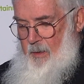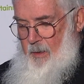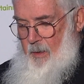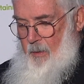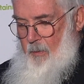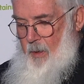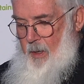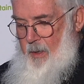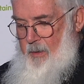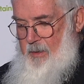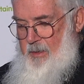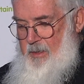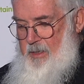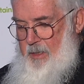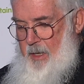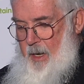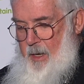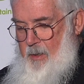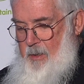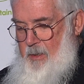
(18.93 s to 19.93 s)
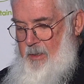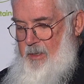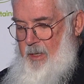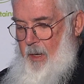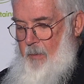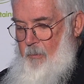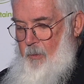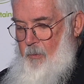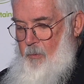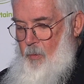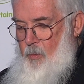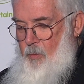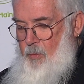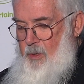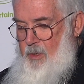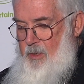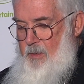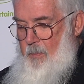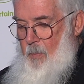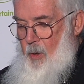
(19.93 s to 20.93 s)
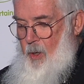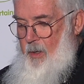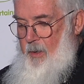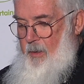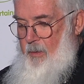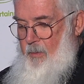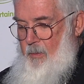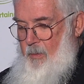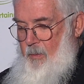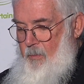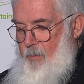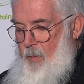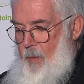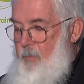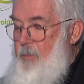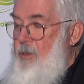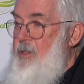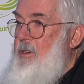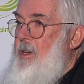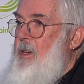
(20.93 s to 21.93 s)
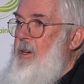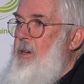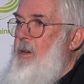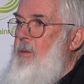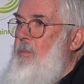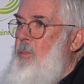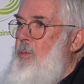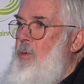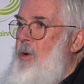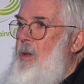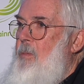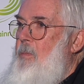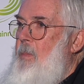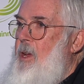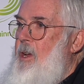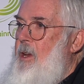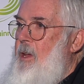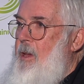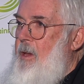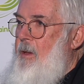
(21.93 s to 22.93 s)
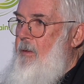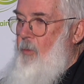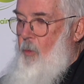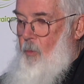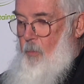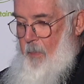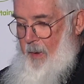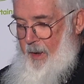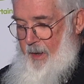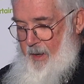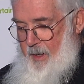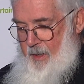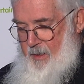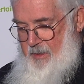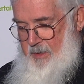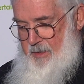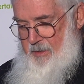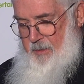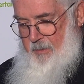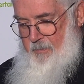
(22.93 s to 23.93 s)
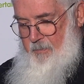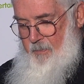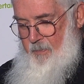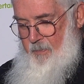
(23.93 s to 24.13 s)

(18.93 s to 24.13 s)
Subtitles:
Now, I understand to some of you this might represent a pre-medieval past.